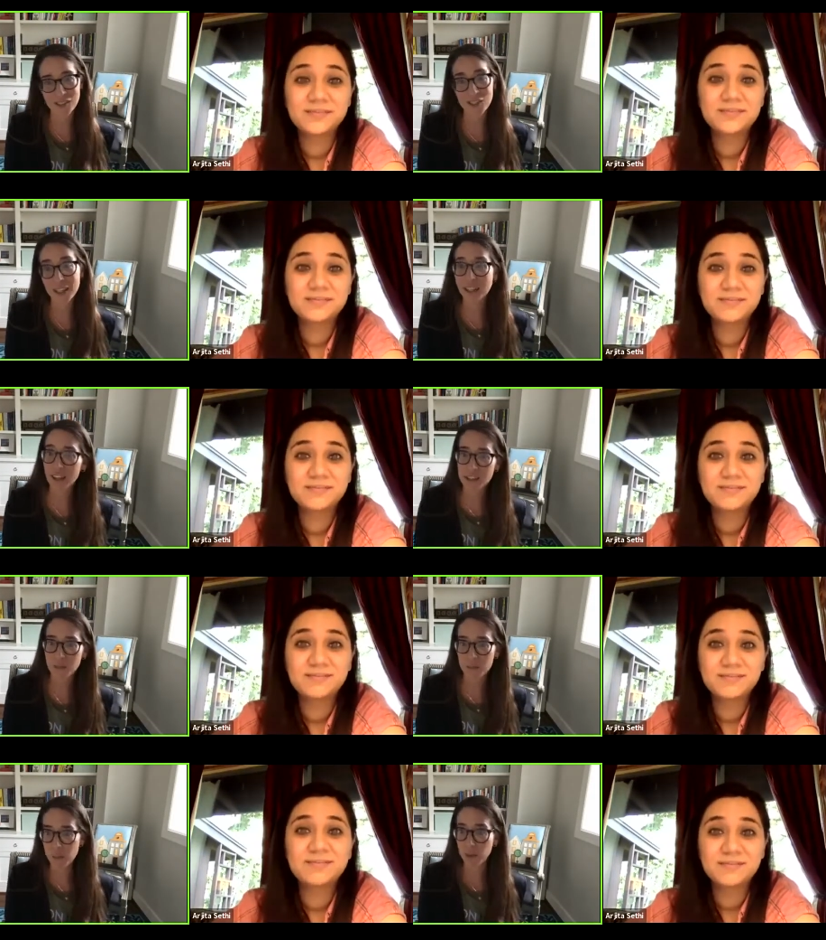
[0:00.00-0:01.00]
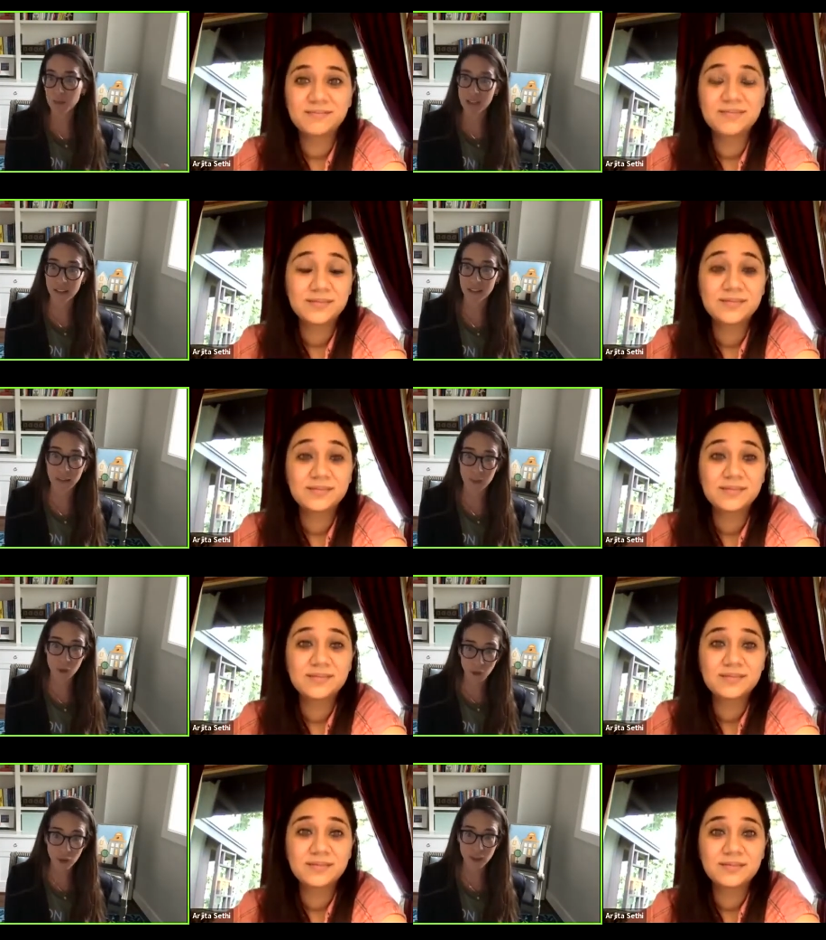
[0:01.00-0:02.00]
Speaker 1: in certain areas, and people have taken the time
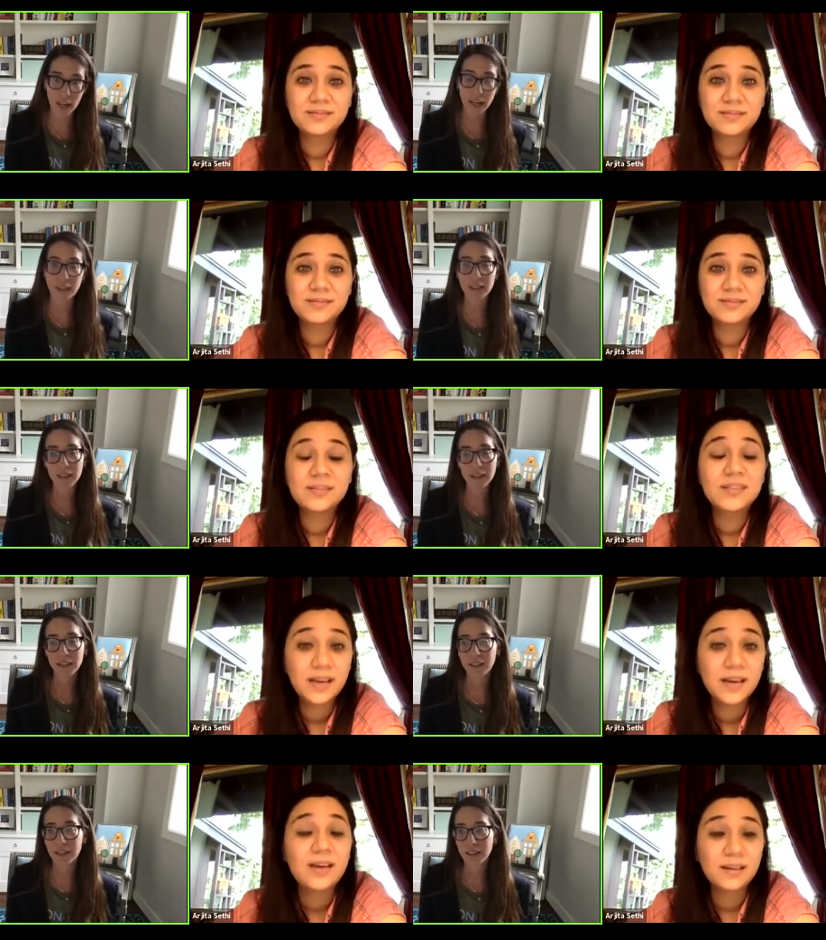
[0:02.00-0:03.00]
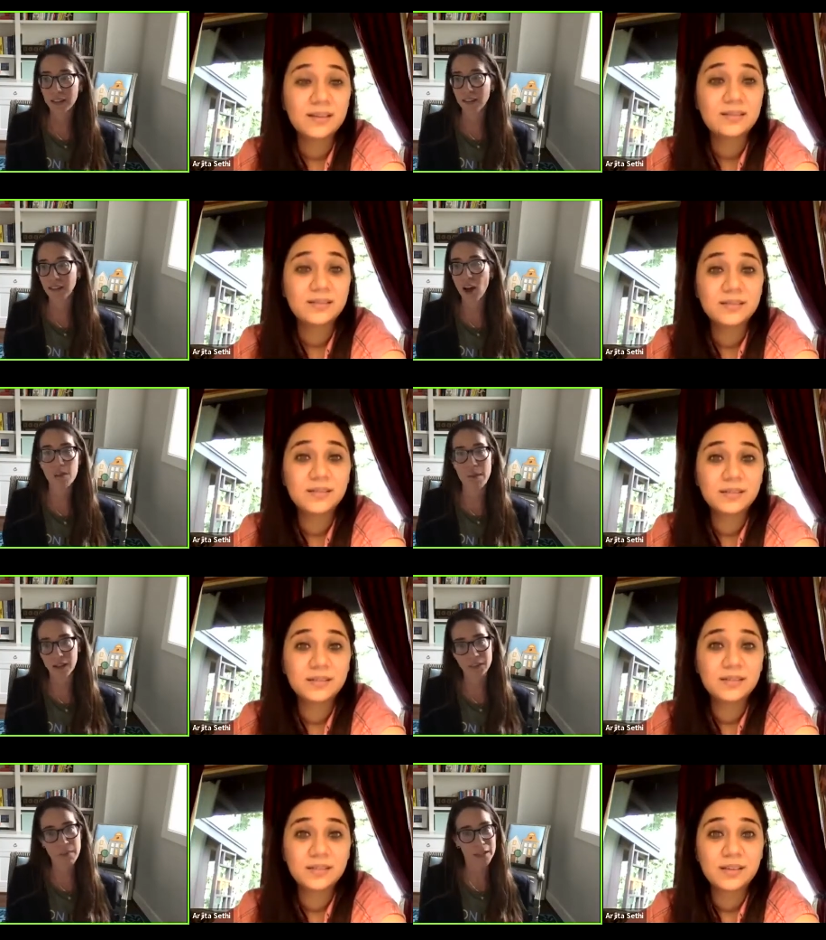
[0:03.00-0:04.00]
to learn that. Yeah. It
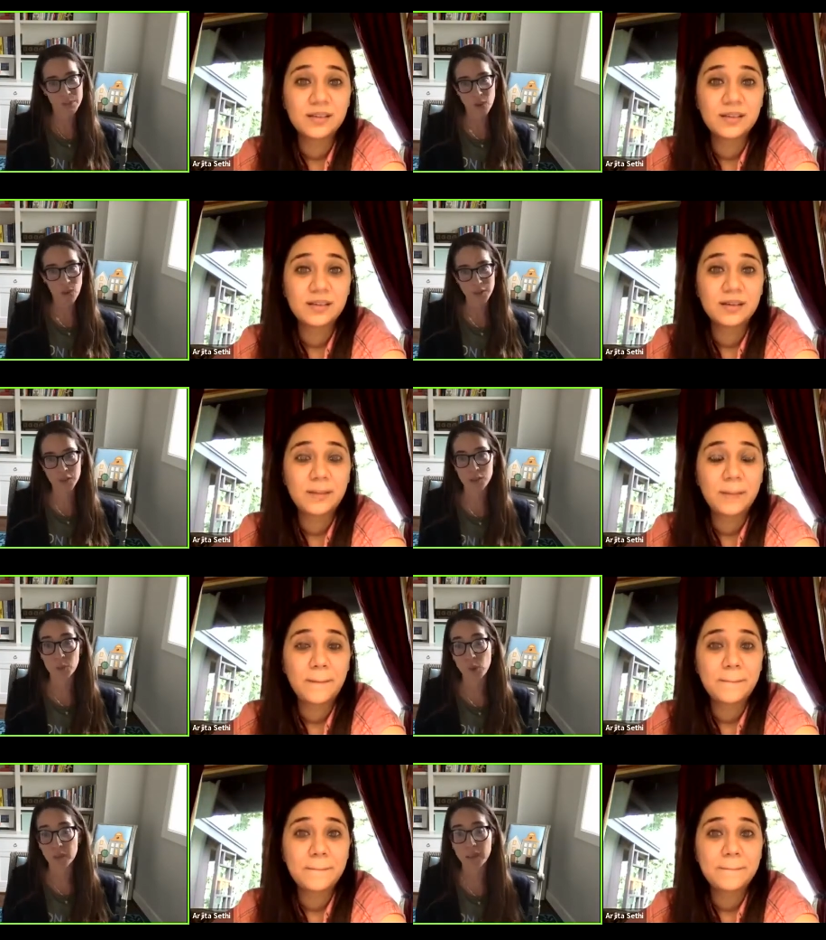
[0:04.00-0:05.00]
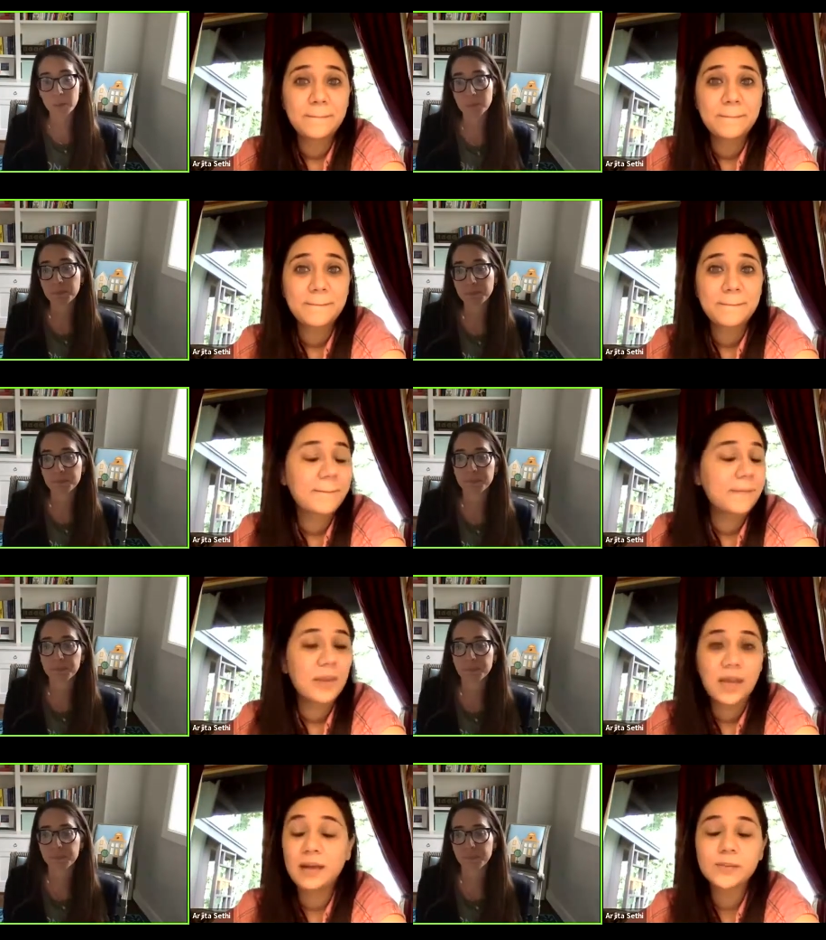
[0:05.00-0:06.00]
automatically makes me want to support them
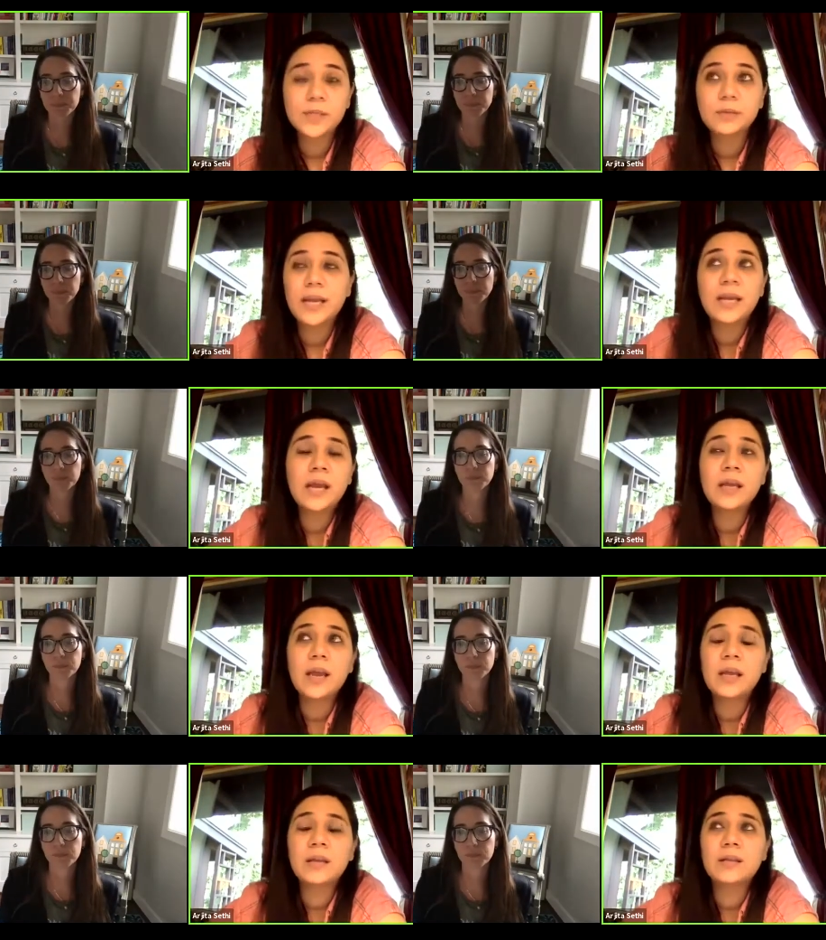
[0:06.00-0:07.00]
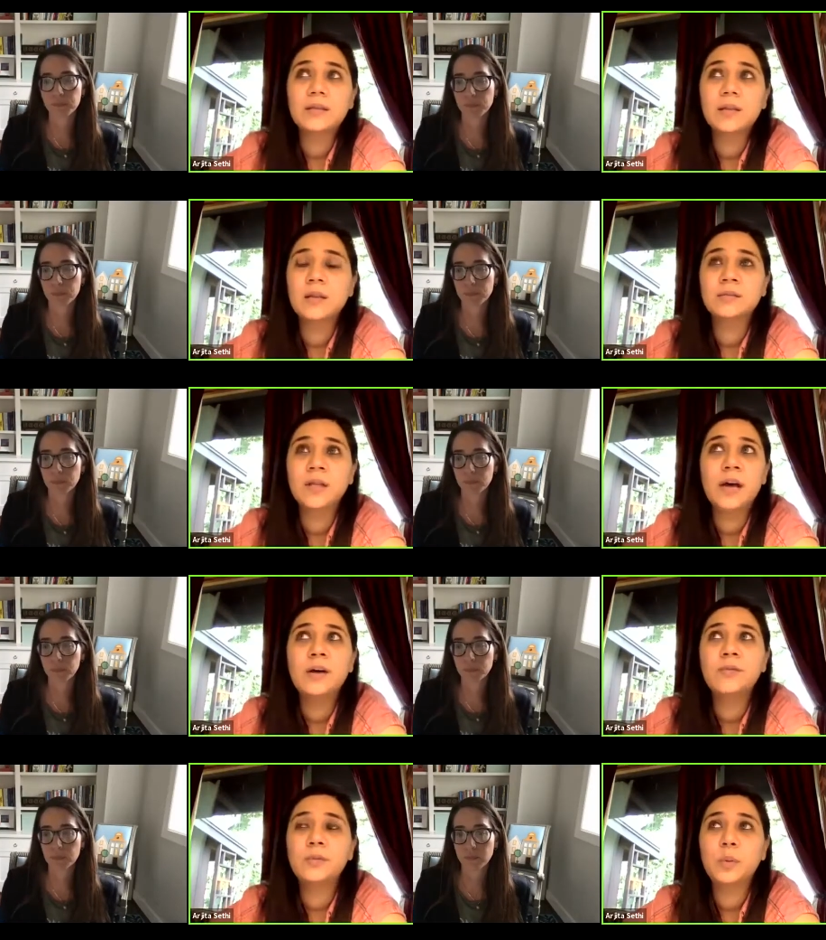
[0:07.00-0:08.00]
Speaker 2: absolutely and i i
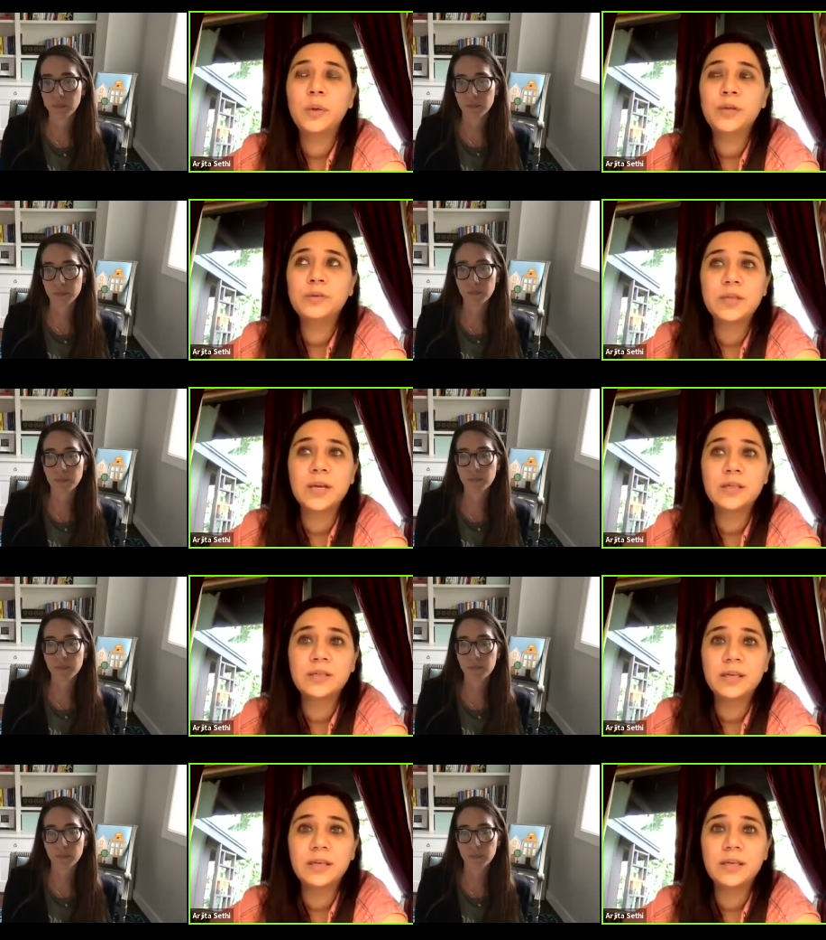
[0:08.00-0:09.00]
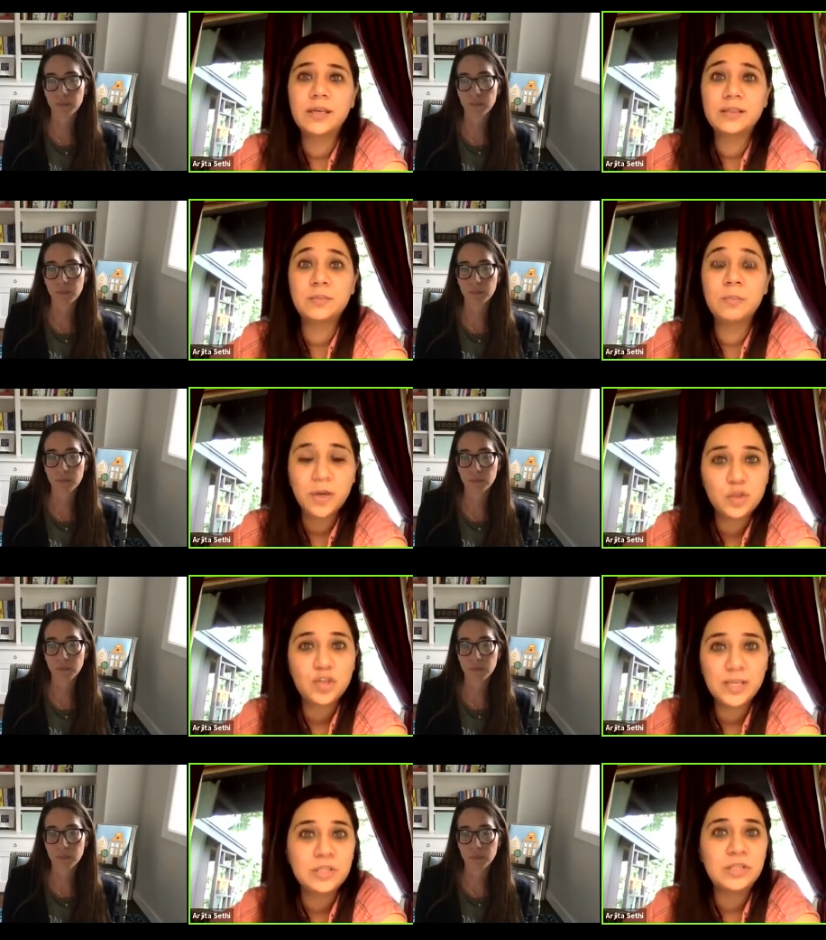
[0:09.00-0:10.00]
love when you said it's much
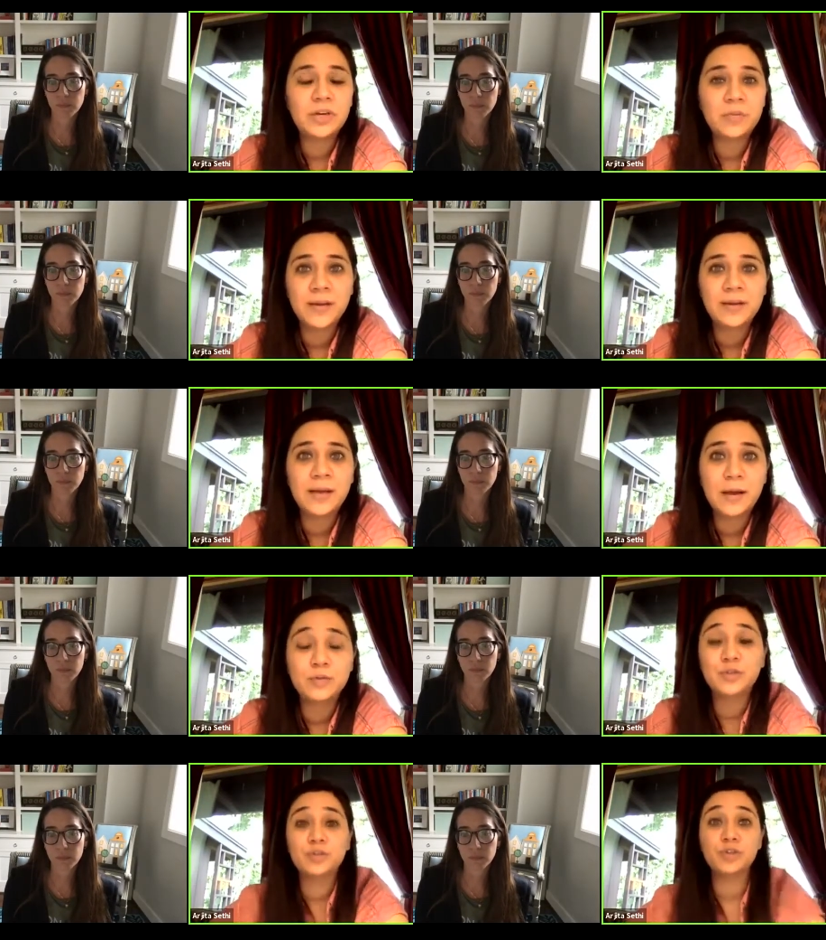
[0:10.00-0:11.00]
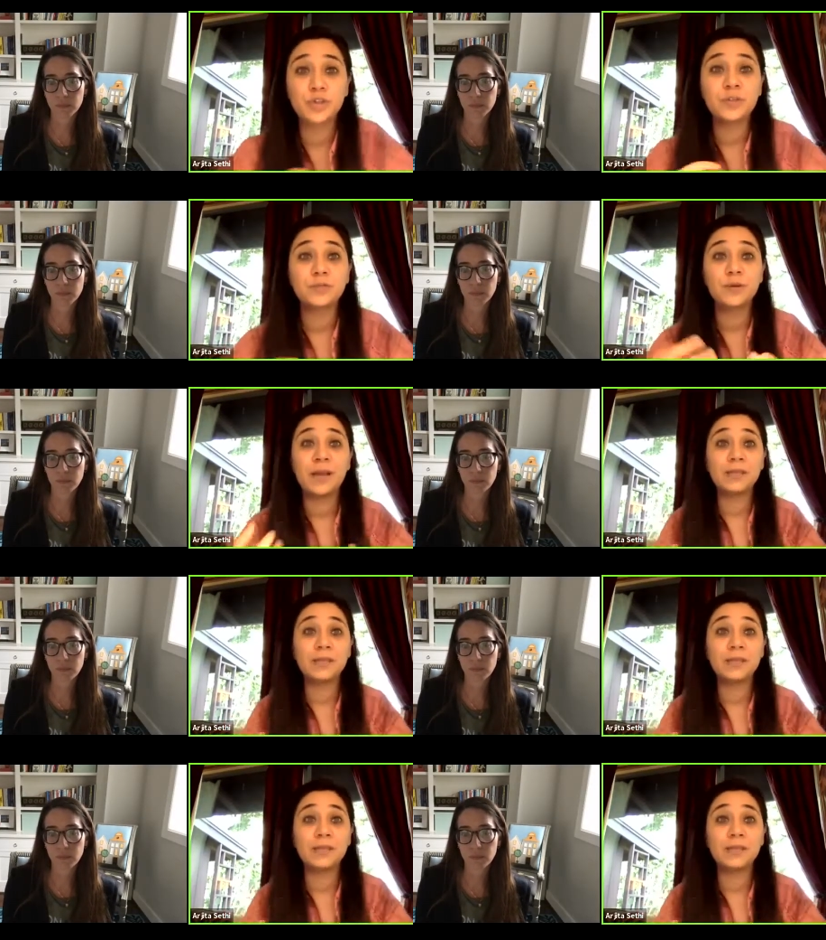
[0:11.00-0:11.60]
easier right now to just find